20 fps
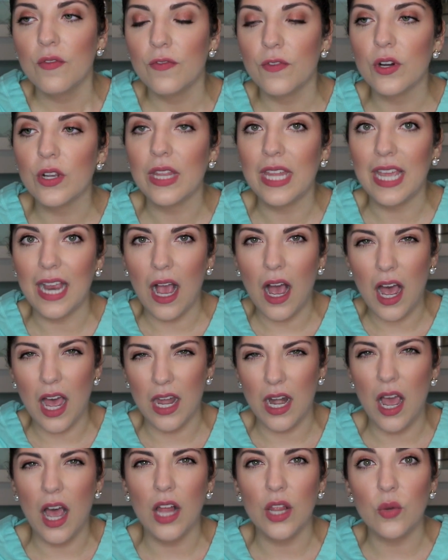for like
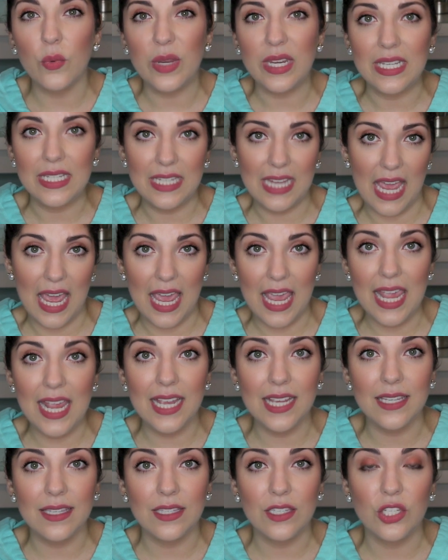on Halloween
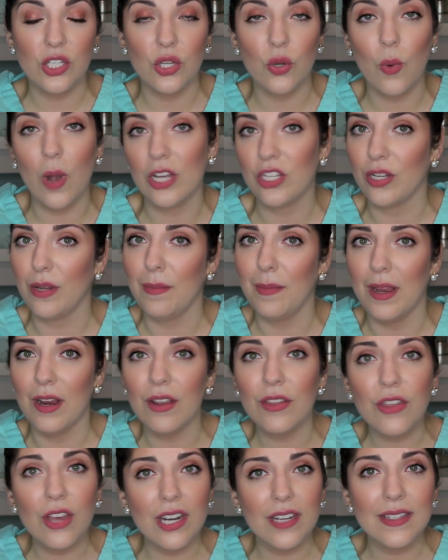day, is to watch a
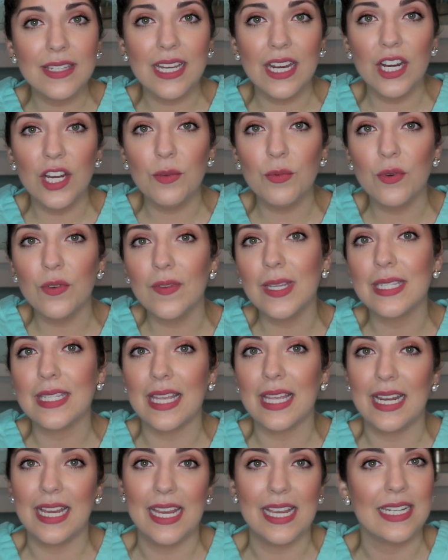marathon of scary movies
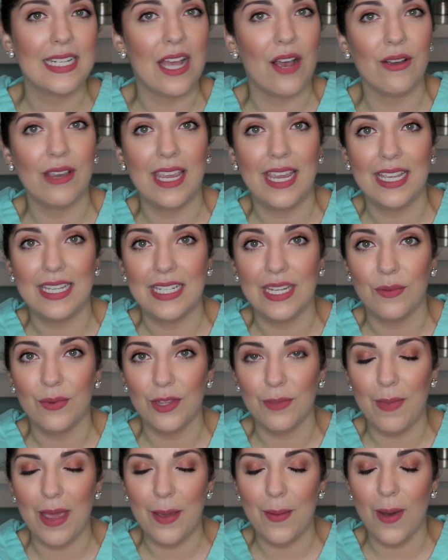and hand out candy
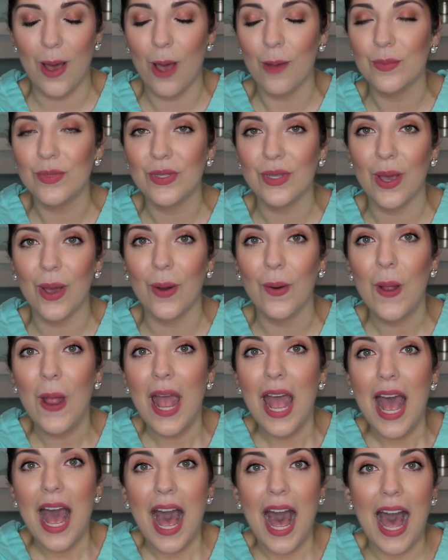with my mom. So
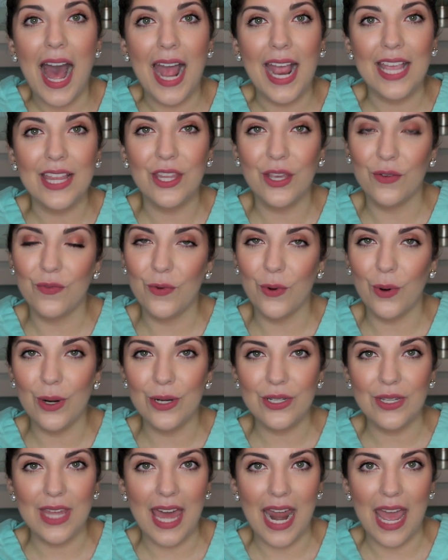I look
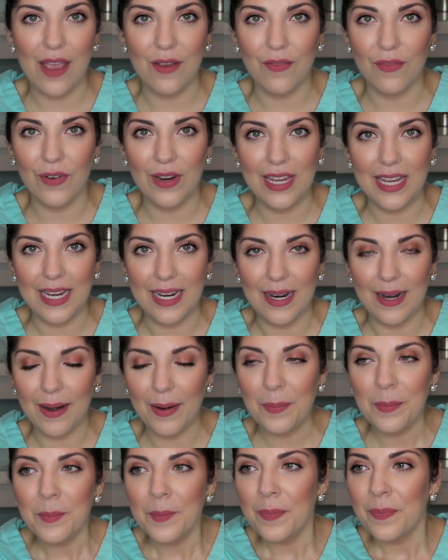forward to that every
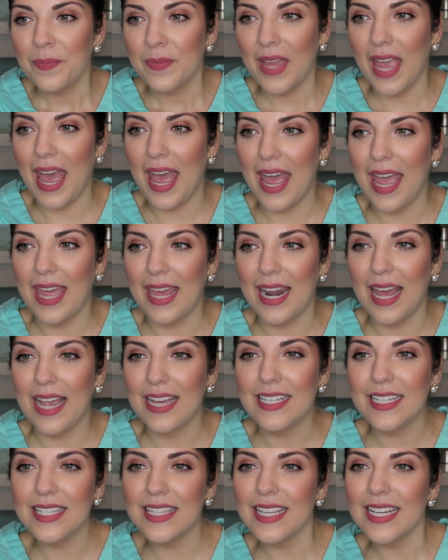year. And
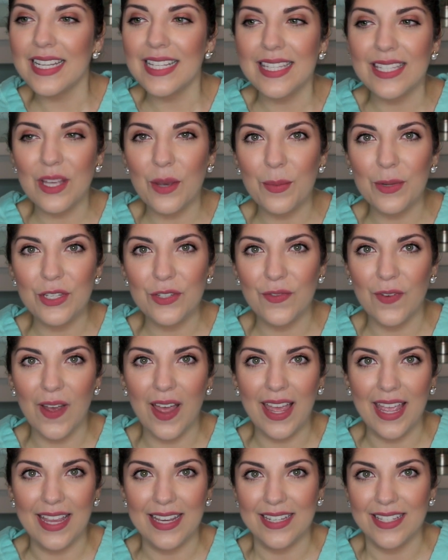I just think it's so much
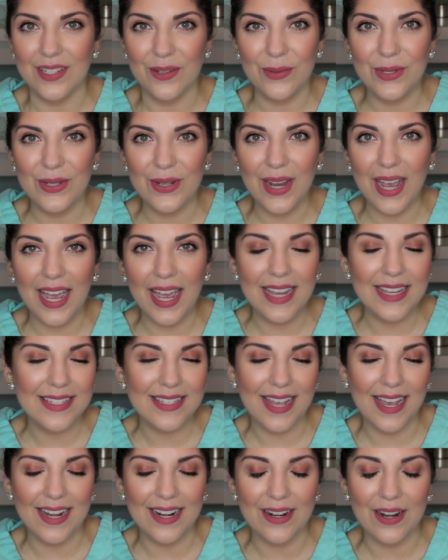fun, don't you guys?
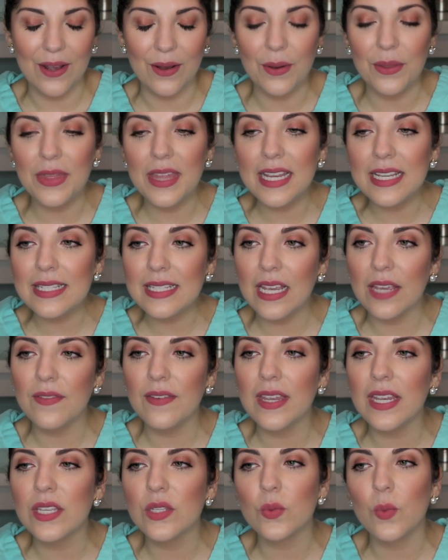I don't know.
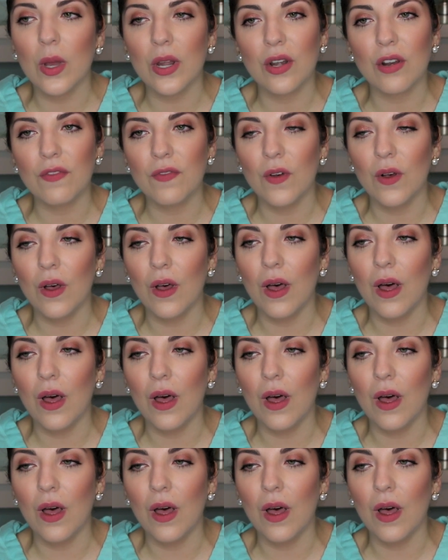Thanksgiving is wonderful